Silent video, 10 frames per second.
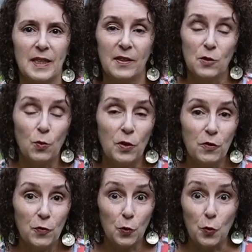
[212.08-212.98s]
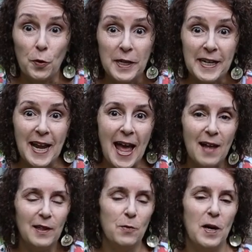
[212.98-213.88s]
This wonderful green
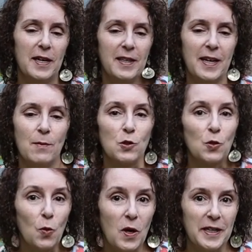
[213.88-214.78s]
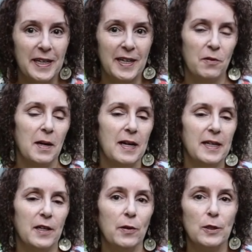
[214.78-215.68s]
alleyway that I'm squatting in right
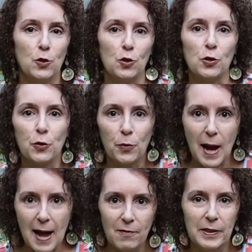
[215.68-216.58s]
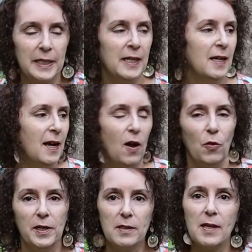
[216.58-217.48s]
here is just thriving. On
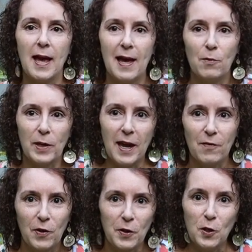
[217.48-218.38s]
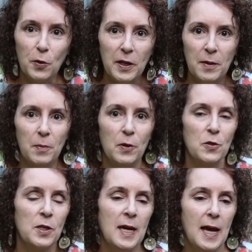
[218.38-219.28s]
this side we have our cucumbers.